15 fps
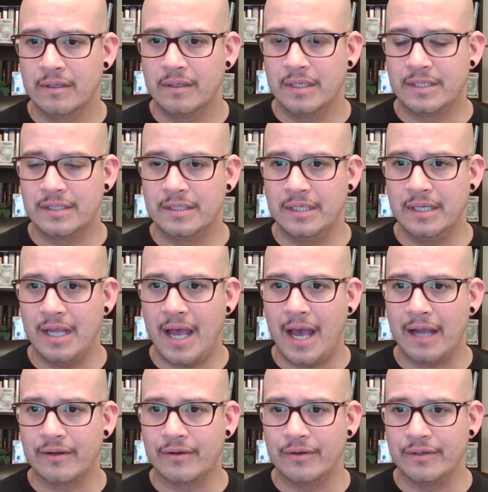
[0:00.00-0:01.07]
Let's see.
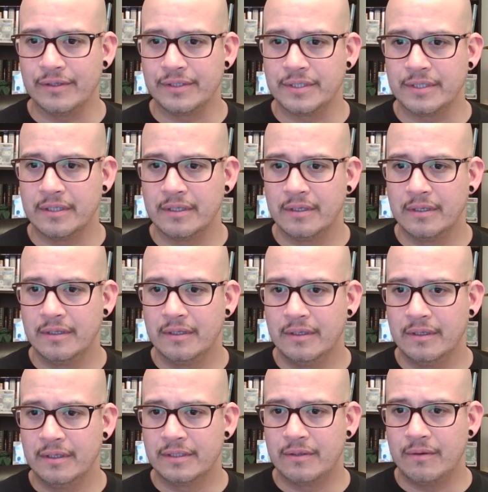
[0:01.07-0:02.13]
Actors.
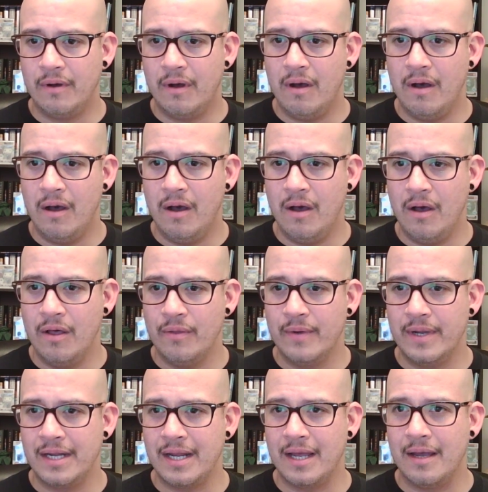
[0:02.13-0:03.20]
Let's go all the
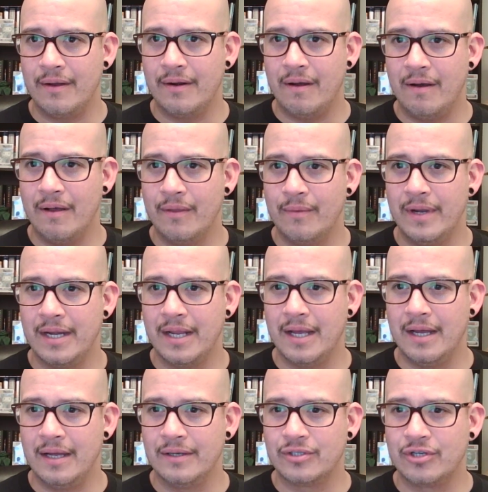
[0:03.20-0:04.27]
way down, all the way
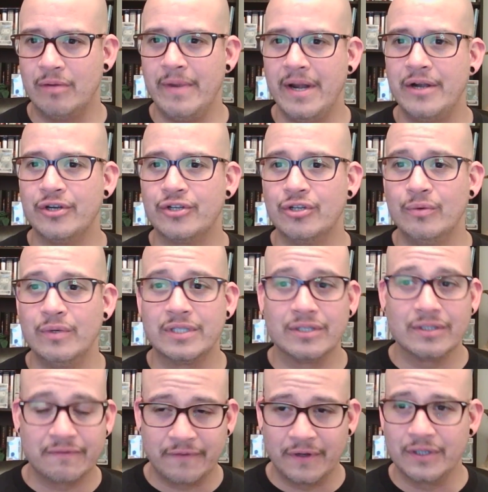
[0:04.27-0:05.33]
down. Terminator two was
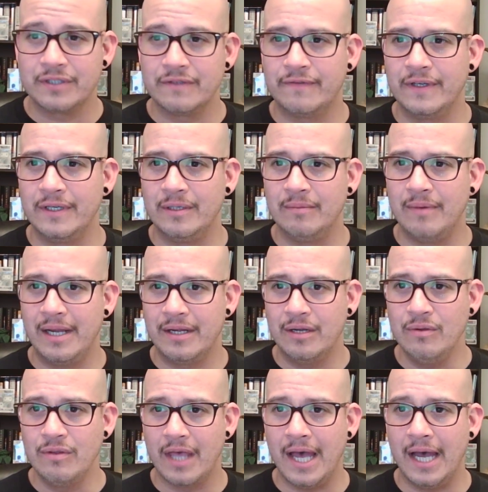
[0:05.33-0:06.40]
his first film. I
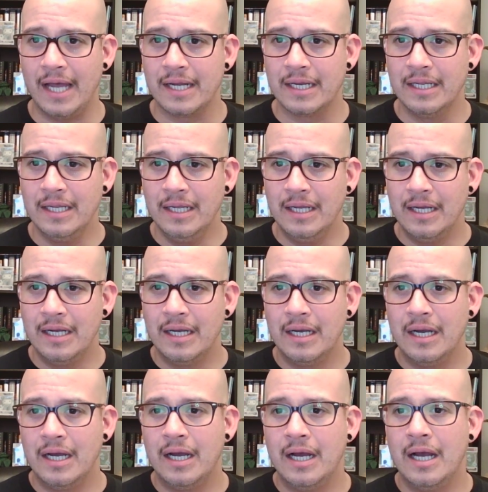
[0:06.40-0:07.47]
knew that.
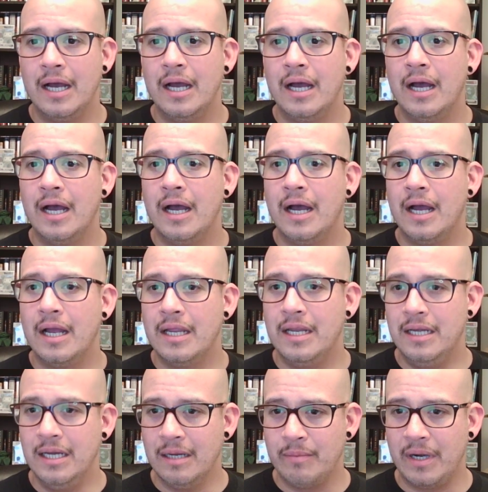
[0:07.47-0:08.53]
He
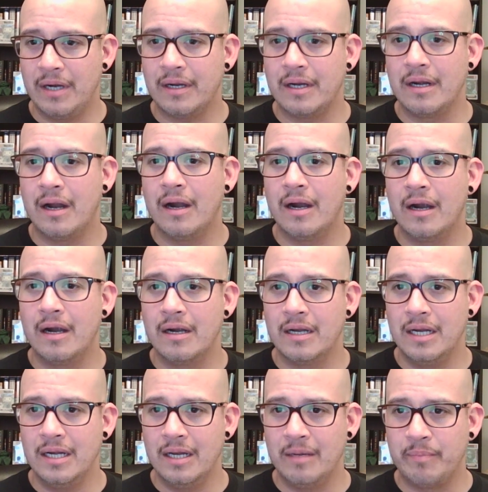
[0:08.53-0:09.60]
did American Heart.
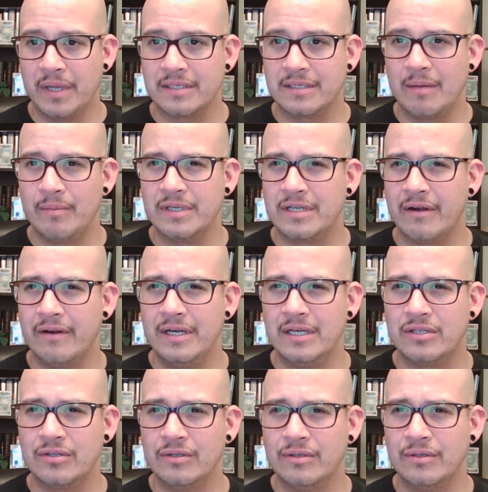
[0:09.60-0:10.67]
He did Pet
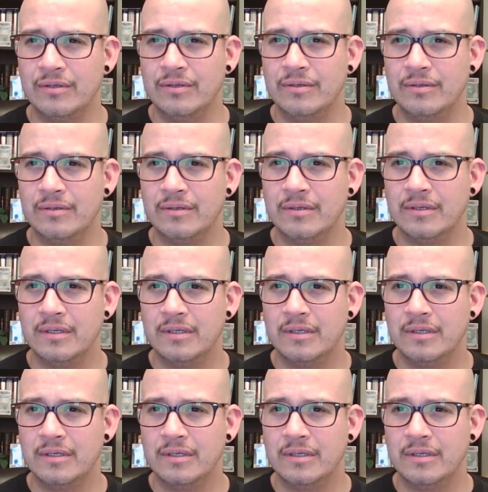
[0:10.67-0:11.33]
Sematary two,